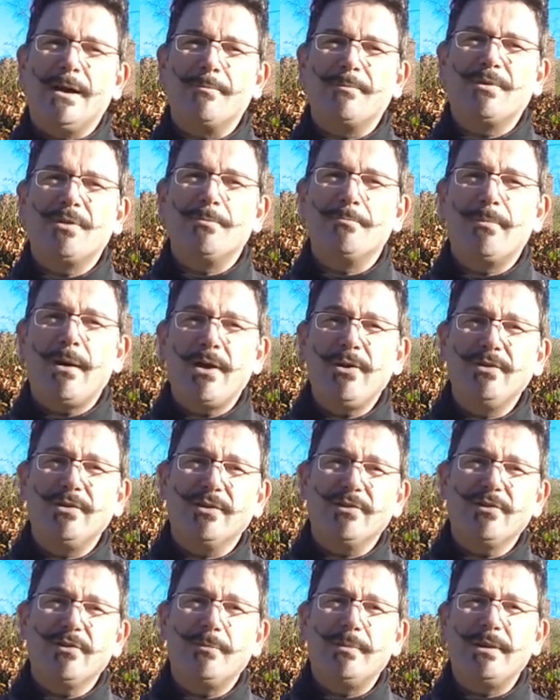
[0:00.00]

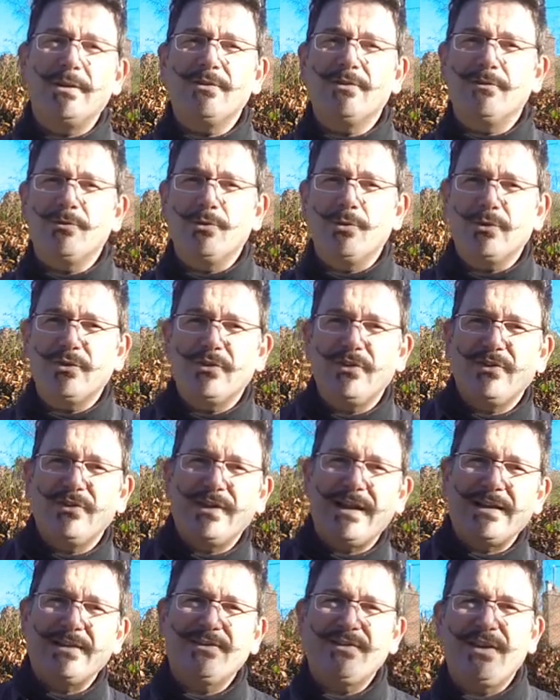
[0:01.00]
components, because of course as the
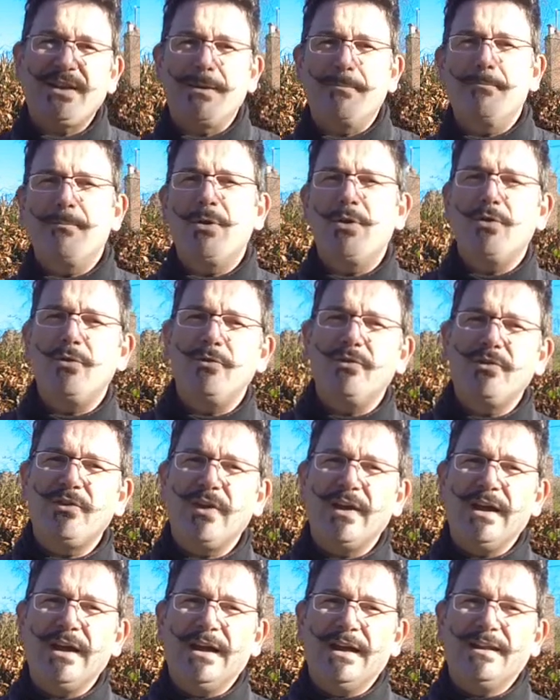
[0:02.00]
antenna moves,
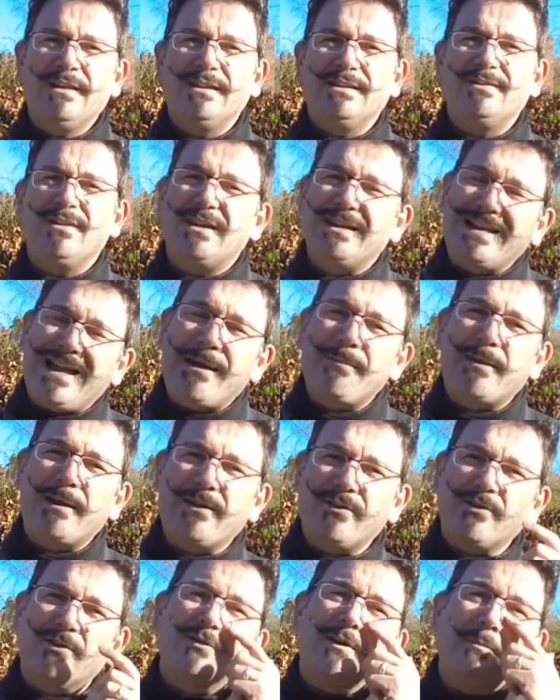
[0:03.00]
the
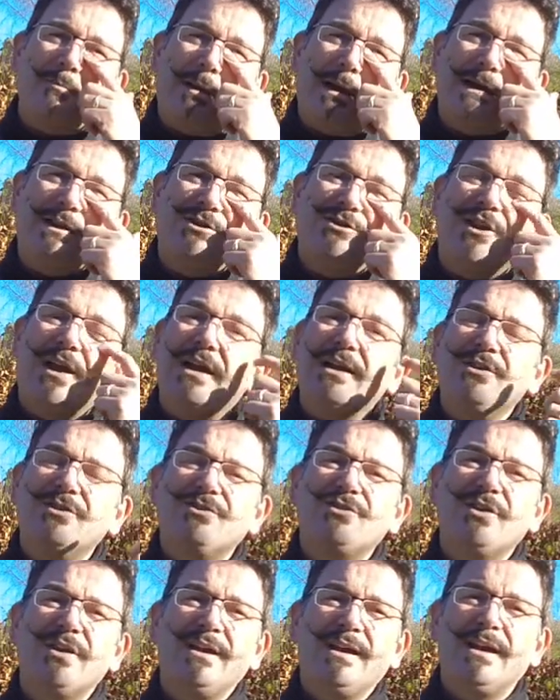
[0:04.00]
dynamics of it may
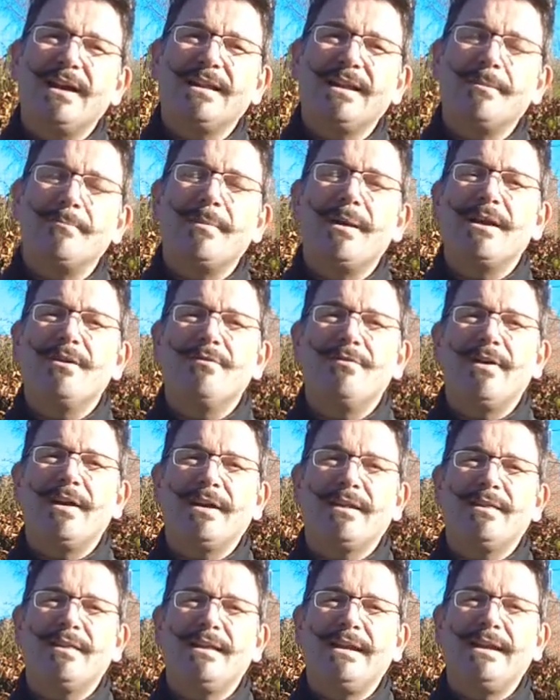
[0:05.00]
change, and that may
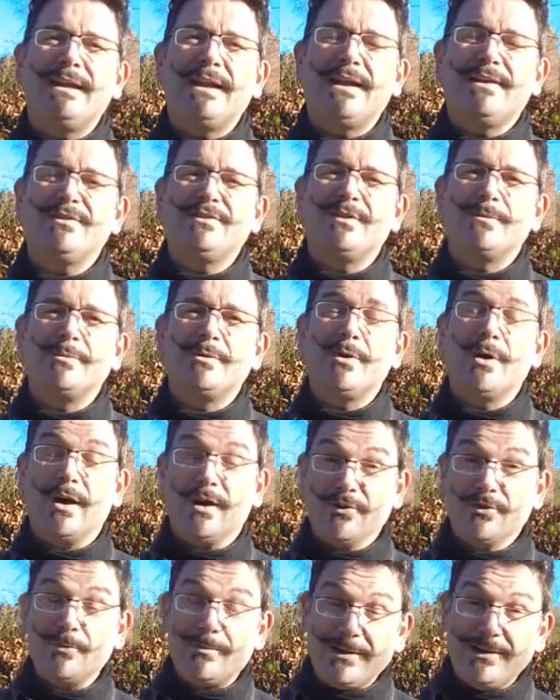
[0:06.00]
affect the
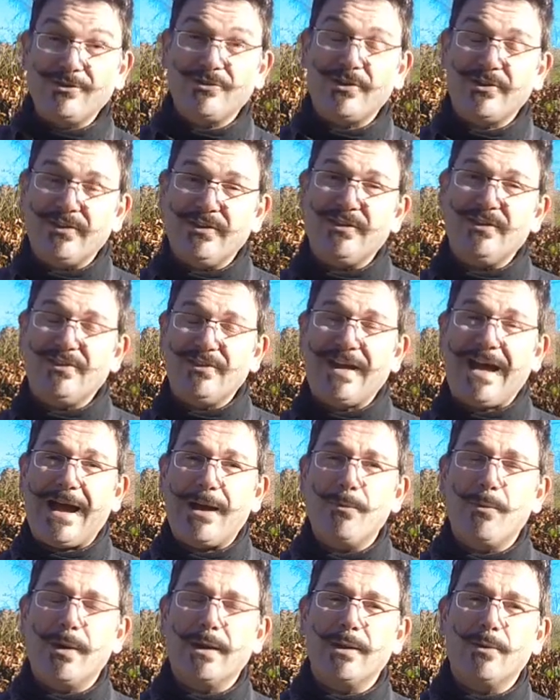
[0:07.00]
SWR. So it'll be interesting to see how
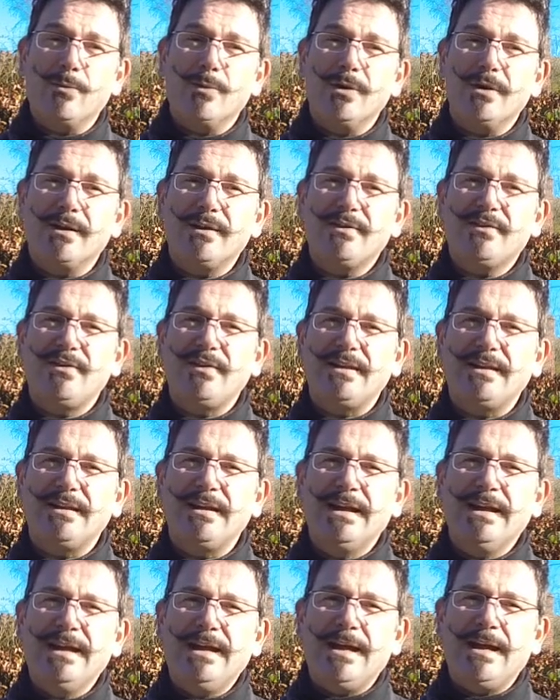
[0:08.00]
well it works in
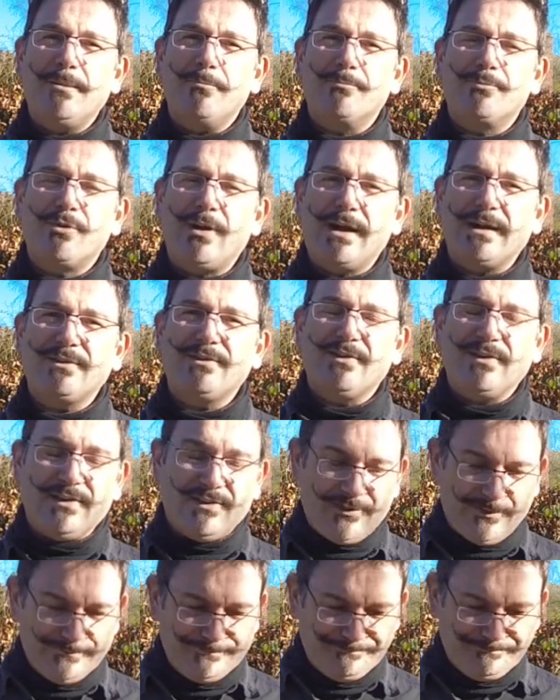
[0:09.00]
practice.